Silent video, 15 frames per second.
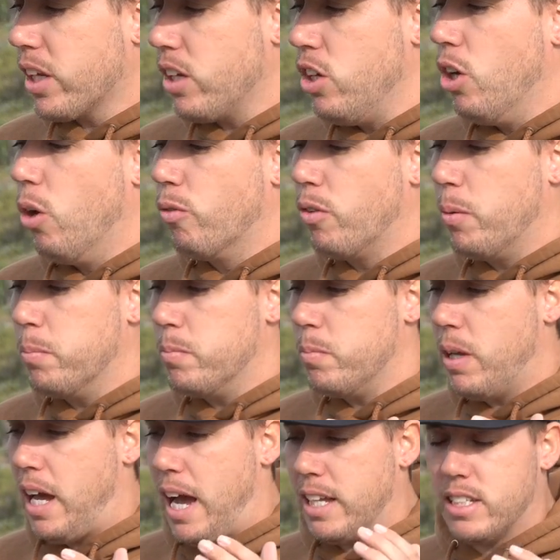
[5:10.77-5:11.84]
you know, from
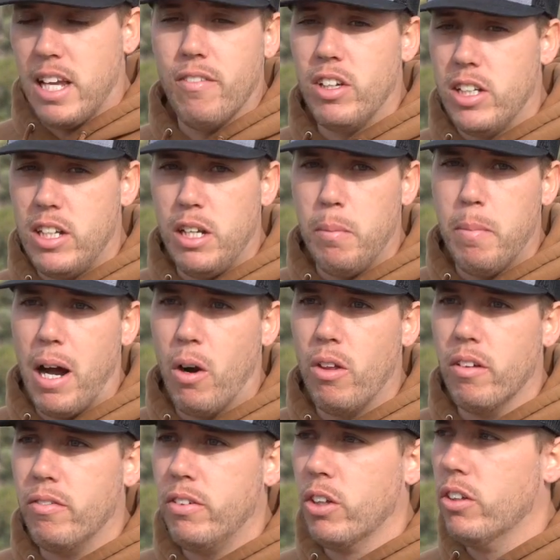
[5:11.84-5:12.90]
at 17 power.
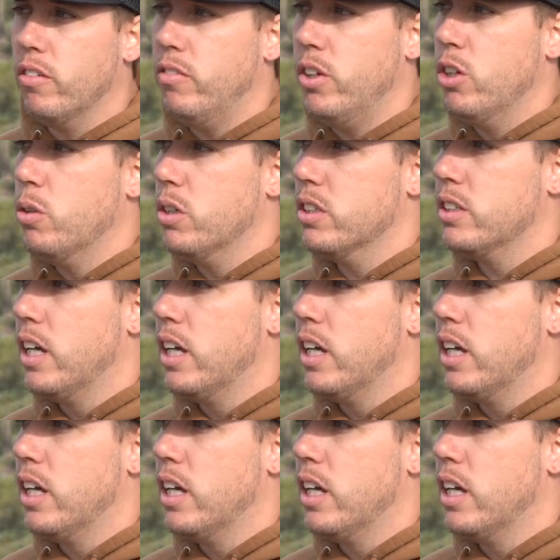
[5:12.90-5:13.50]
The field of view